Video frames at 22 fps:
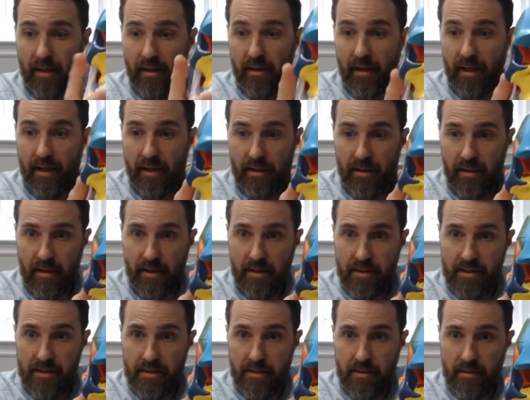at like
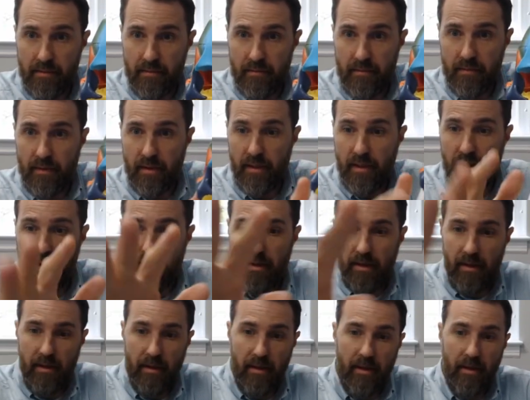this,
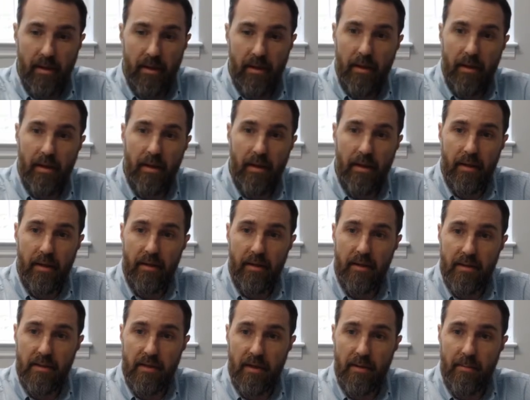
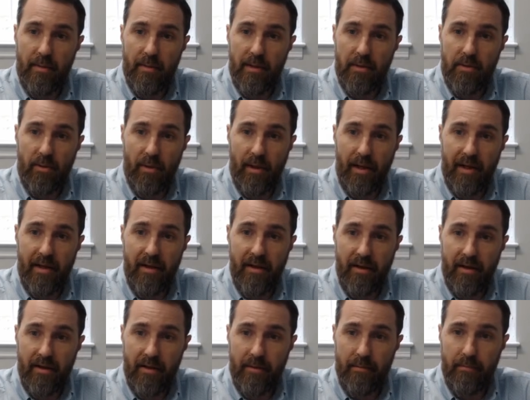in this image right
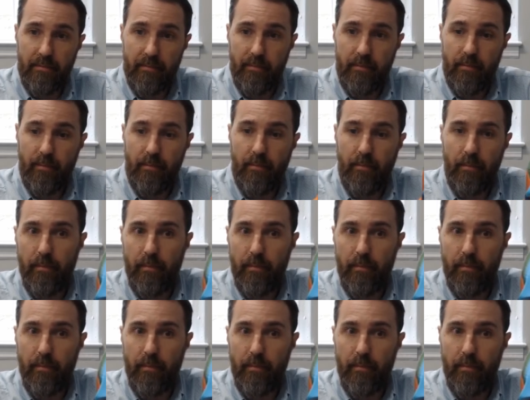here,